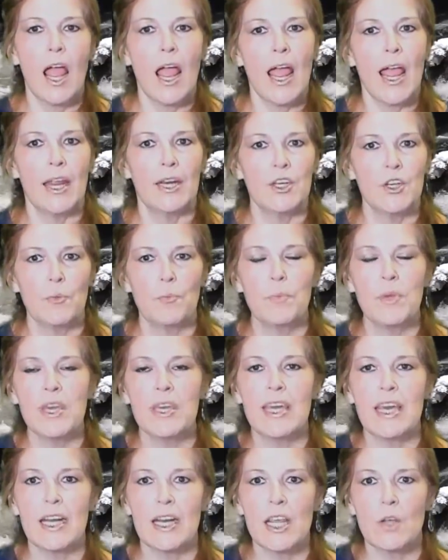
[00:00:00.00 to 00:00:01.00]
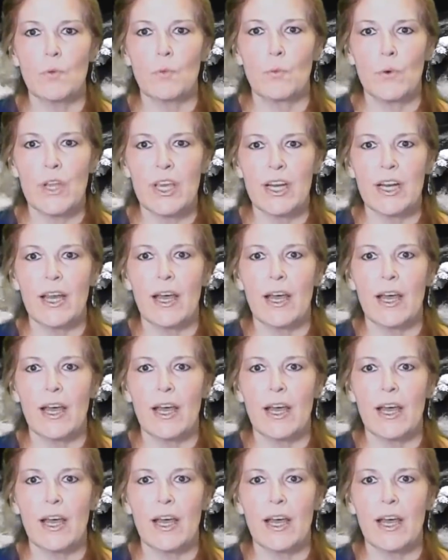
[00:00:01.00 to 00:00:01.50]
And you'll be getting rid